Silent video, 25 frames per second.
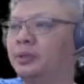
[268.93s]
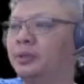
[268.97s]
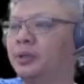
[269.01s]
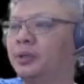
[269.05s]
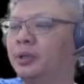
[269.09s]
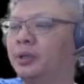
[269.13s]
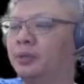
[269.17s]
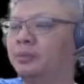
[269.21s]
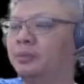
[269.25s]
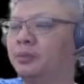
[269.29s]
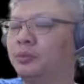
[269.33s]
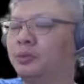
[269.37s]

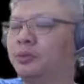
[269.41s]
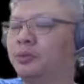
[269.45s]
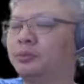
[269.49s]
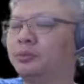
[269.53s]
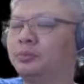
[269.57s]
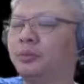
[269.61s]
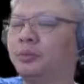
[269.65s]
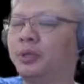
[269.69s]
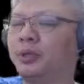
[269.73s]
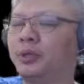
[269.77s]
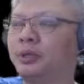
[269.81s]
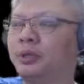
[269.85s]
most
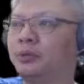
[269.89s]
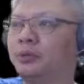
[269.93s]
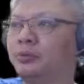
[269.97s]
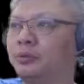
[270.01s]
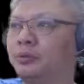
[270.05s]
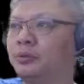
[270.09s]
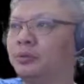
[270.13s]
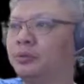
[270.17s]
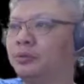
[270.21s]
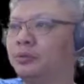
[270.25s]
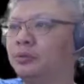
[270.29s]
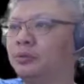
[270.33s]
players would
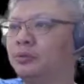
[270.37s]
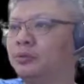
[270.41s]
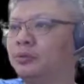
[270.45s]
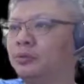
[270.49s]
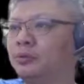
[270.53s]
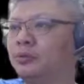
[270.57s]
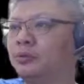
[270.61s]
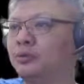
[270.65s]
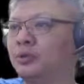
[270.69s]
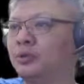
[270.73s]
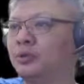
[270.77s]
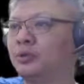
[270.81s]

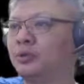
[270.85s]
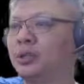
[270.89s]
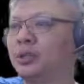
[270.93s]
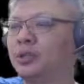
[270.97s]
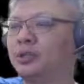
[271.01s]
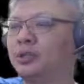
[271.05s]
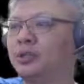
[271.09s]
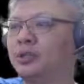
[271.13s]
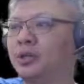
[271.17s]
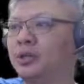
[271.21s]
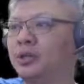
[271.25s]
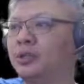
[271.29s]
usually
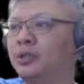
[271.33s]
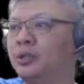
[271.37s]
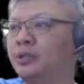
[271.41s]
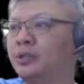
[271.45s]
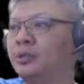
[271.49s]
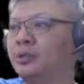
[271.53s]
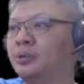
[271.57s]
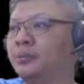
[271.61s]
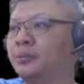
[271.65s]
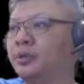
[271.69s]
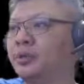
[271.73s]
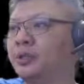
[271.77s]
shun this
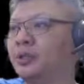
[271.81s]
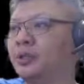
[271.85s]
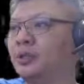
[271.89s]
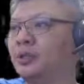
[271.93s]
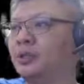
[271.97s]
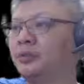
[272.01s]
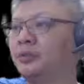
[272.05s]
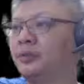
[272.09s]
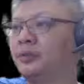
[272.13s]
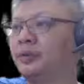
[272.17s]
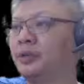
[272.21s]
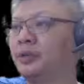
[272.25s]

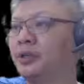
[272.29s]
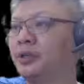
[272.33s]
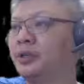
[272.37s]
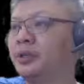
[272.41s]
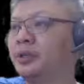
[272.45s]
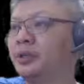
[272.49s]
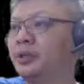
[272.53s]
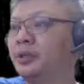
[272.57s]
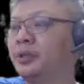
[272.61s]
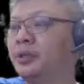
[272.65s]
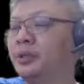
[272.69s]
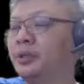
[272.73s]
variation.
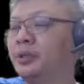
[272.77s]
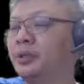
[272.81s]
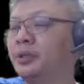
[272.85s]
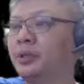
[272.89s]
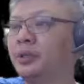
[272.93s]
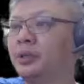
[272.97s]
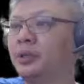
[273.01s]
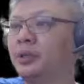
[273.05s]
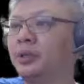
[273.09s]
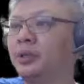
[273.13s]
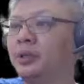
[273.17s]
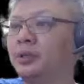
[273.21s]

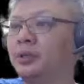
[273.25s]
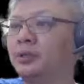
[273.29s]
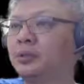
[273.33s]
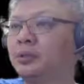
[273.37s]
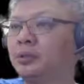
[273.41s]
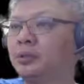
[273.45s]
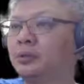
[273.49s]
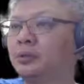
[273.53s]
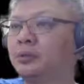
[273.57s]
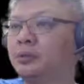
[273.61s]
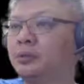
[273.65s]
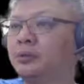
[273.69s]
So
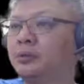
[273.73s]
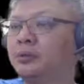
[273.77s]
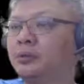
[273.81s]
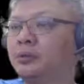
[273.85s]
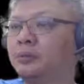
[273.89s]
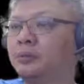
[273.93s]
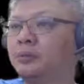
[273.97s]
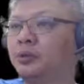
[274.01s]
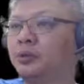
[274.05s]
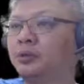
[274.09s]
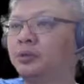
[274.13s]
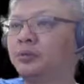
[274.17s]

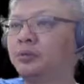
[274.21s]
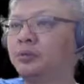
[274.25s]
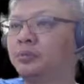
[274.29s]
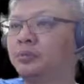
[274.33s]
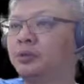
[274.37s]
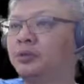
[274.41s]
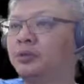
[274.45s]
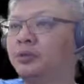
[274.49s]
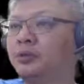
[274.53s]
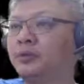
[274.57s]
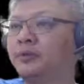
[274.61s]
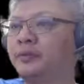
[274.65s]

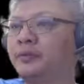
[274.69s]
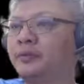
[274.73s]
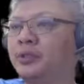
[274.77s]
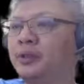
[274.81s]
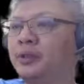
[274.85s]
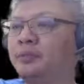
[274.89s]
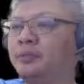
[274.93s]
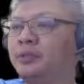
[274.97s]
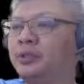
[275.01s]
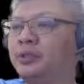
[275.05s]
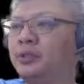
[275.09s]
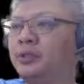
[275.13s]
most of the time
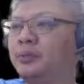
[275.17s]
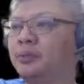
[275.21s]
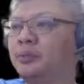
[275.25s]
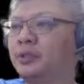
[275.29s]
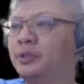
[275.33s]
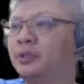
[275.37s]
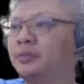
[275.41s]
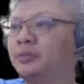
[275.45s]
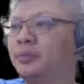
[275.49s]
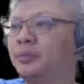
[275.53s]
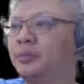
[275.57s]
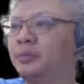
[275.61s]
C8 plus
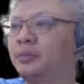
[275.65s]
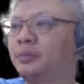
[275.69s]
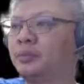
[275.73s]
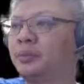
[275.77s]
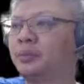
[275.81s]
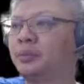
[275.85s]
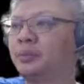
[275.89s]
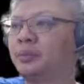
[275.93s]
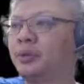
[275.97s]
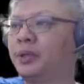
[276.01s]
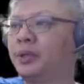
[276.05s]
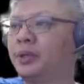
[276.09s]
4 will be
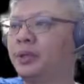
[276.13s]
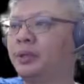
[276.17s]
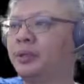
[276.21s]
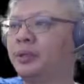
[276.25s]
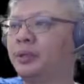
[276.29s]
played.